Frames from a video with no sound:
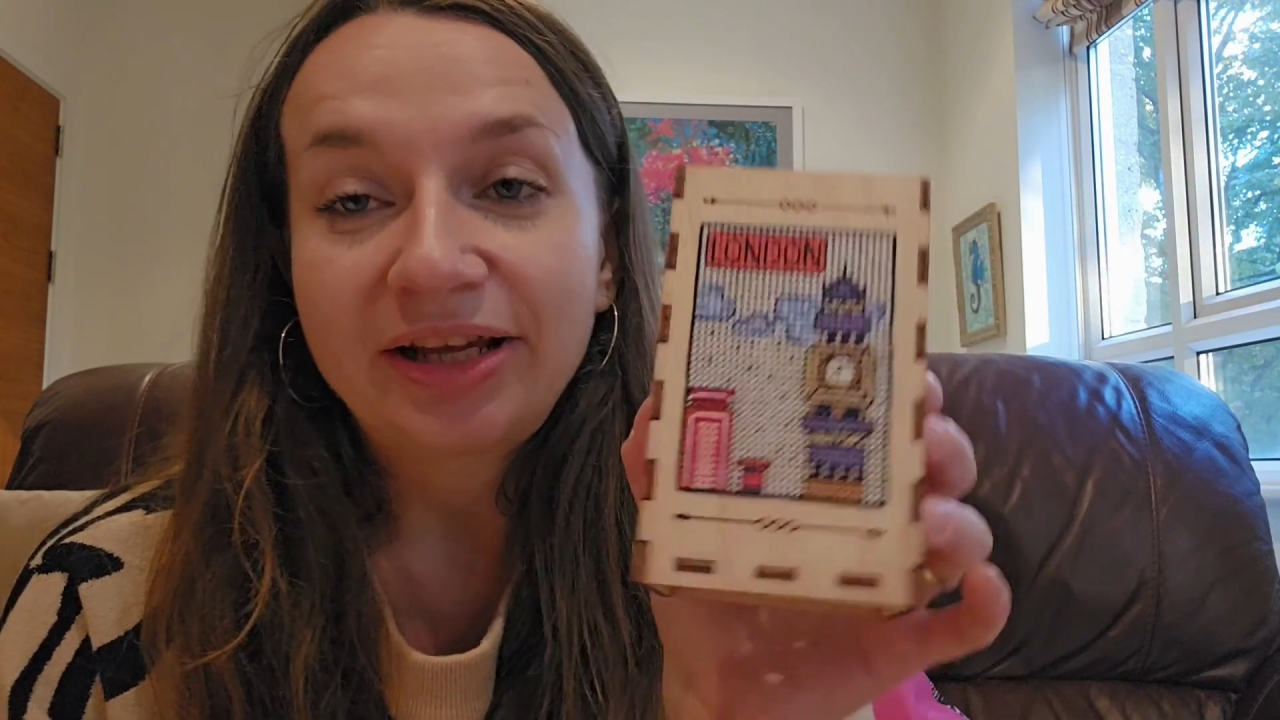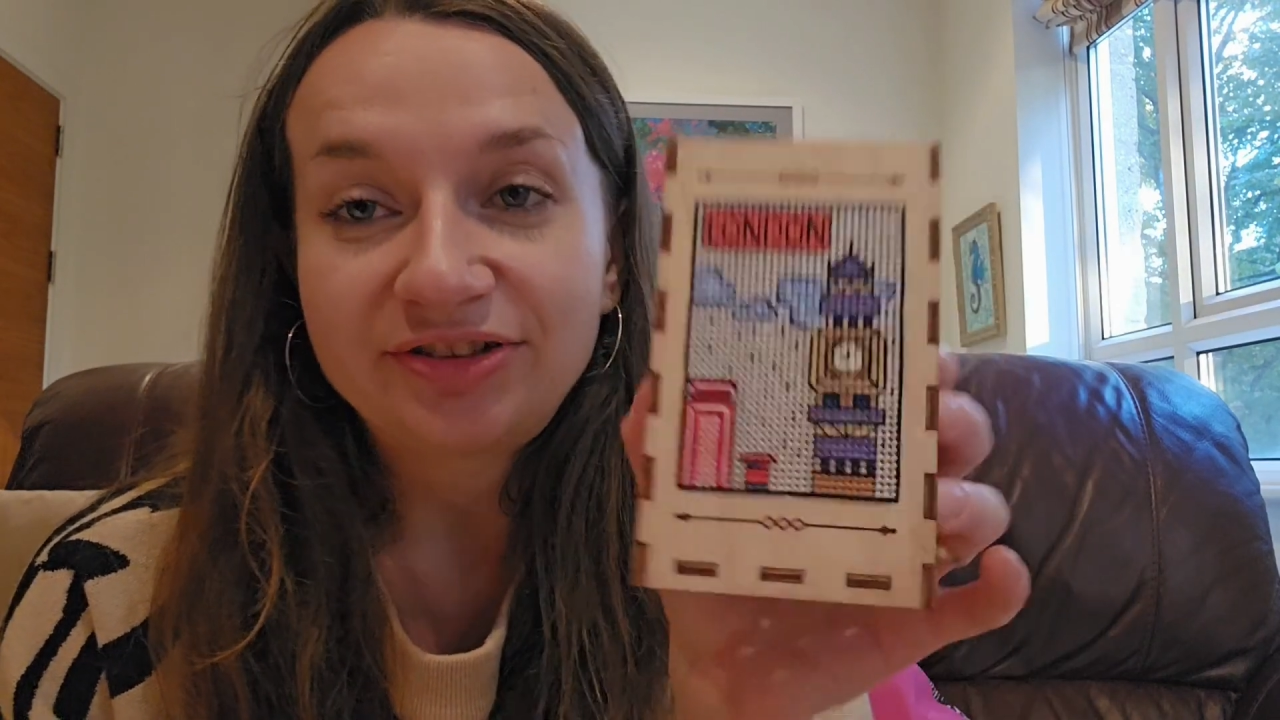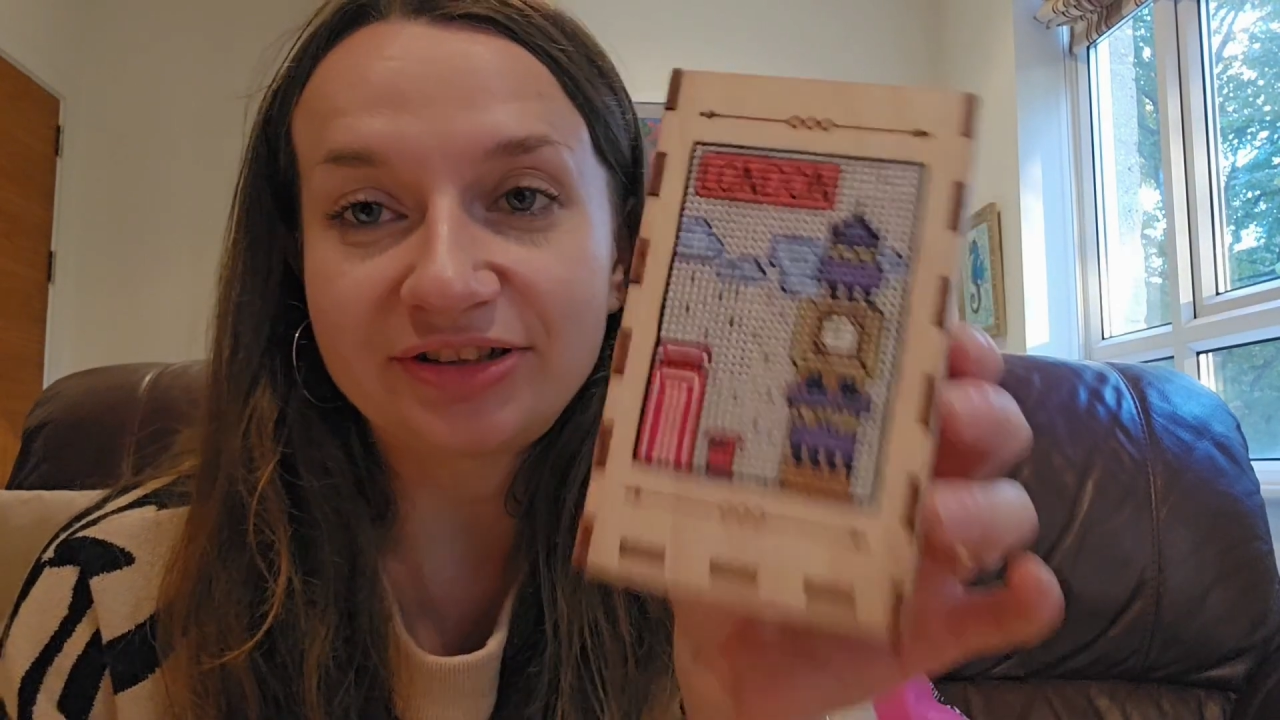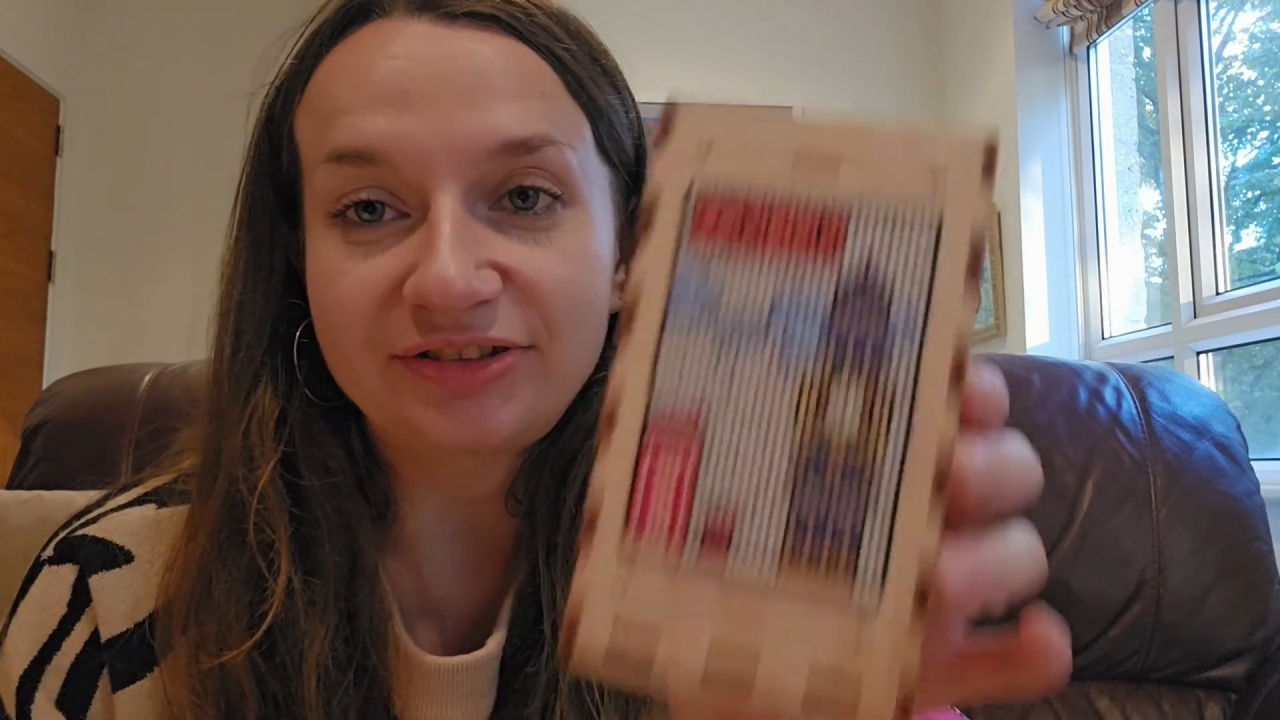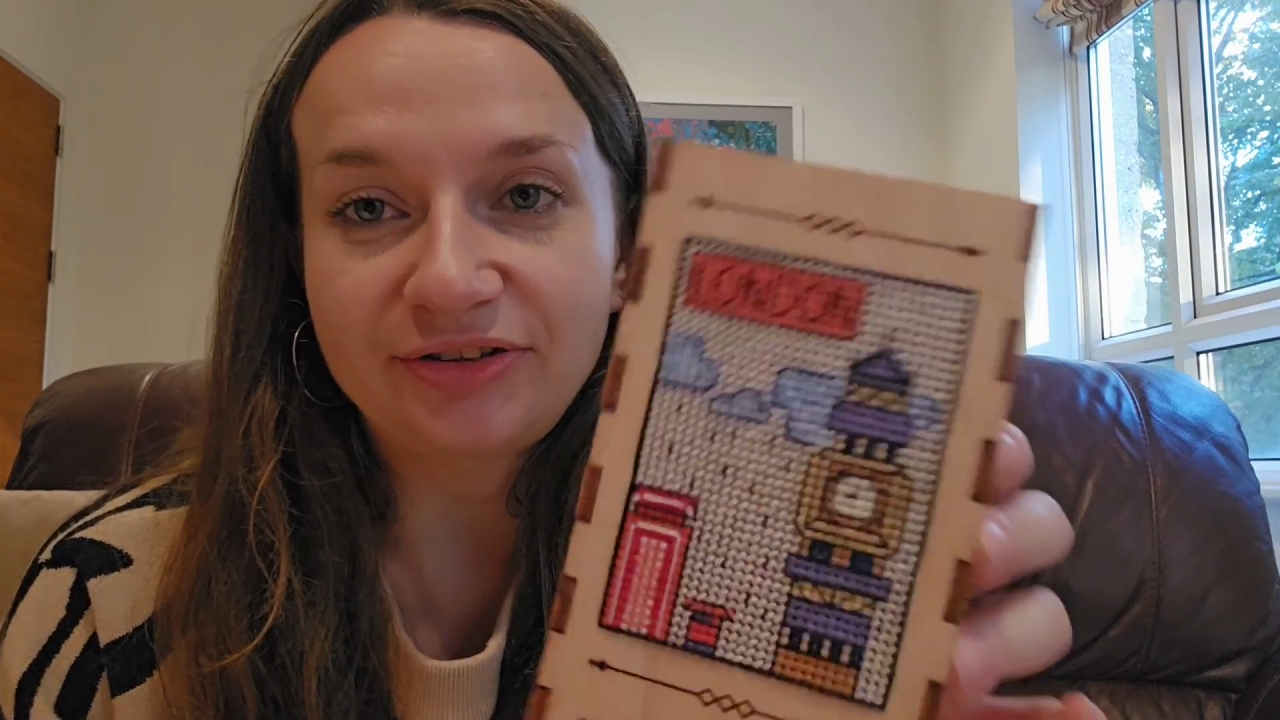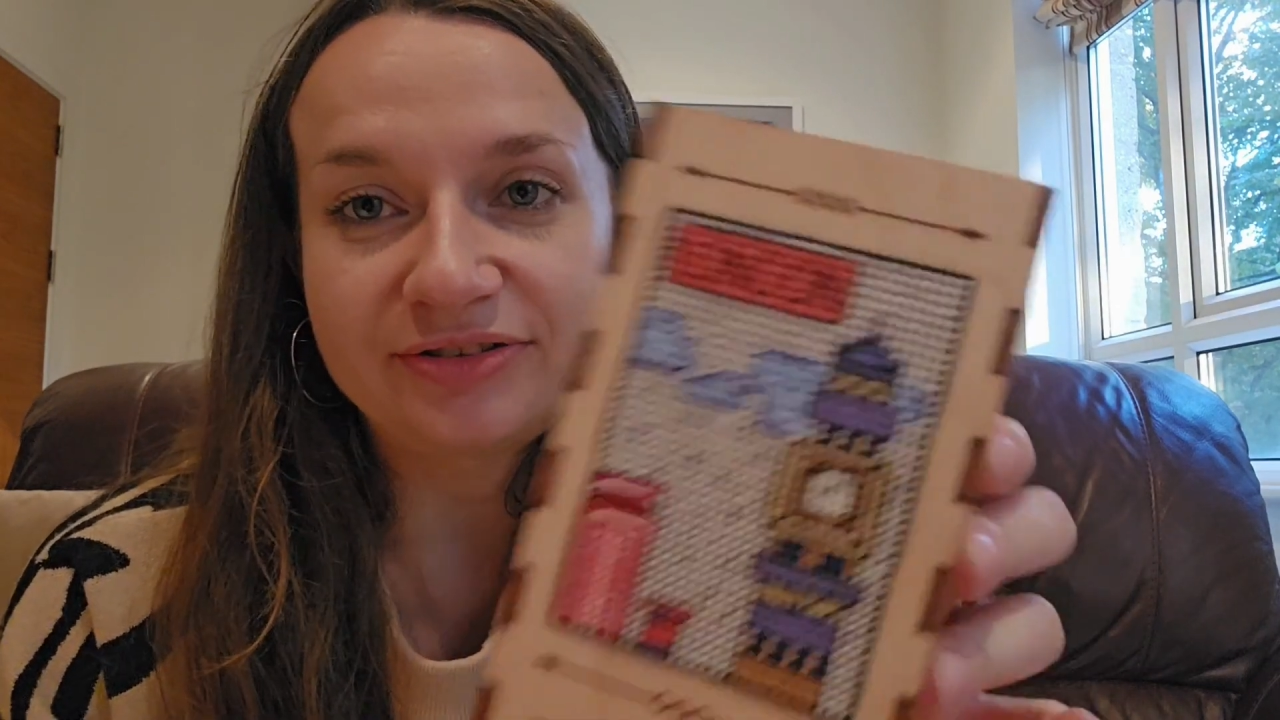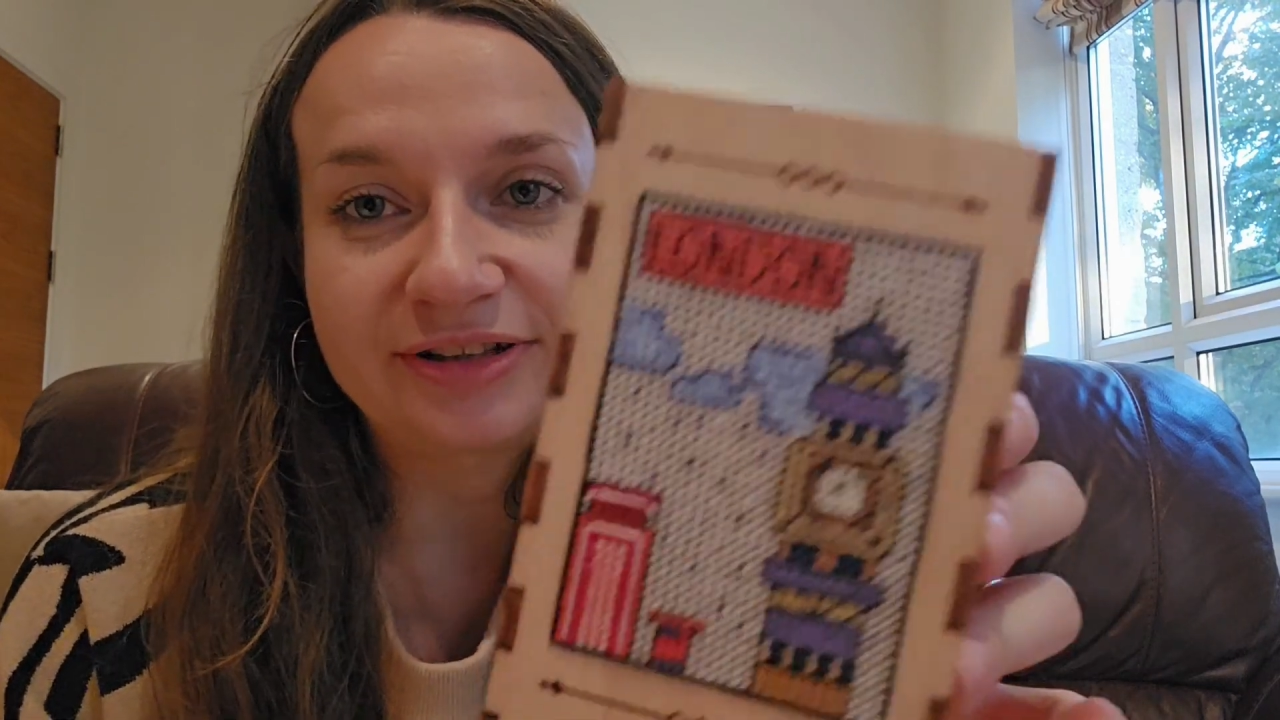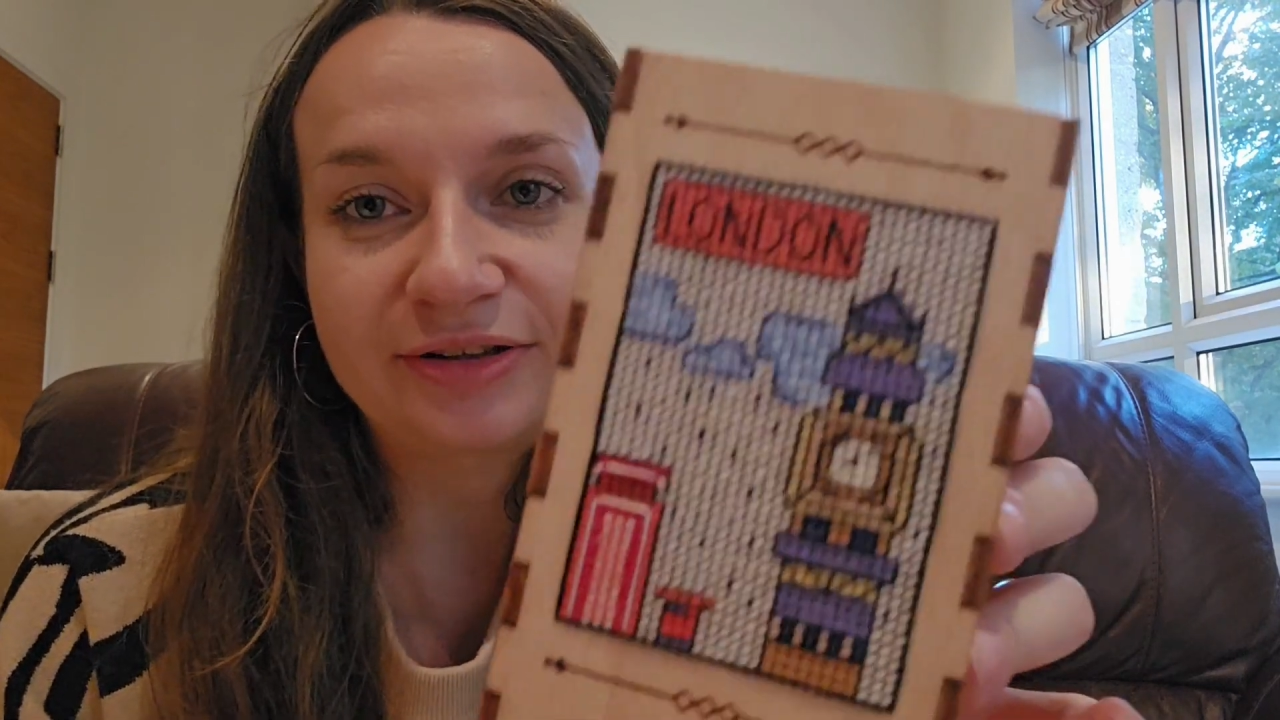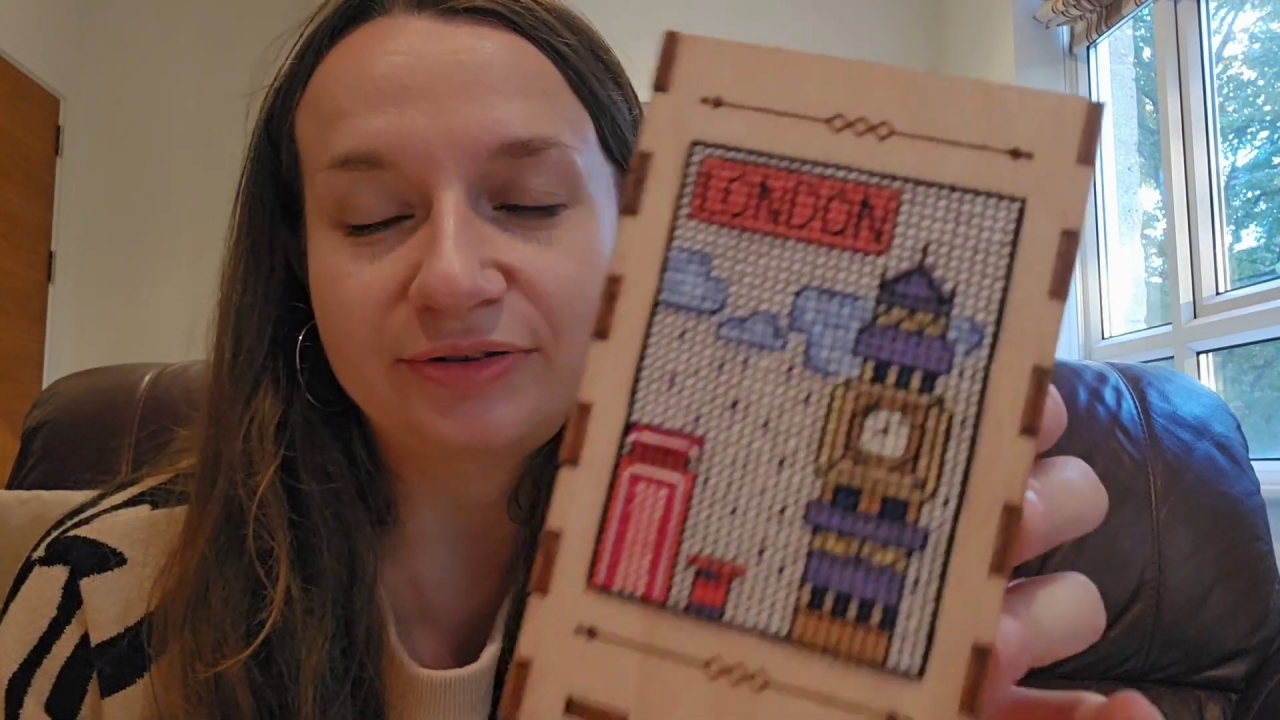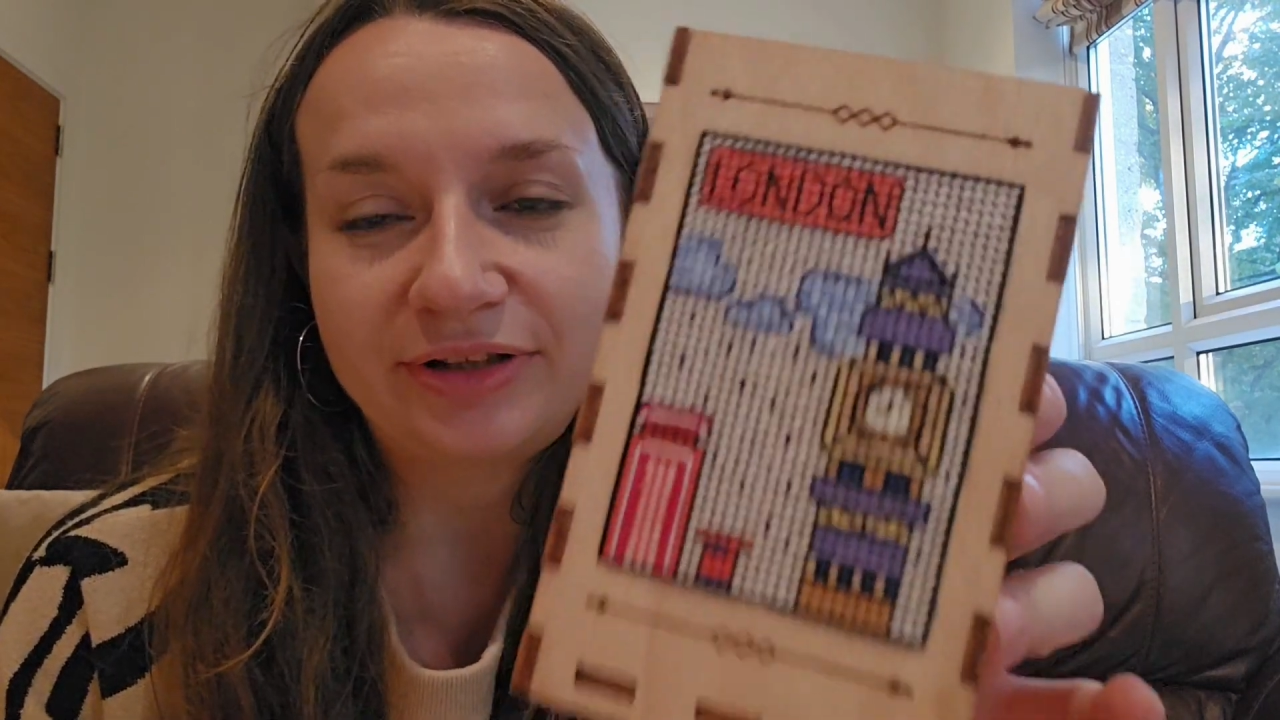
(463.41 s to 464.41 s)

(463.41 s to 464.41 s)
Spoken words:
Just use the glue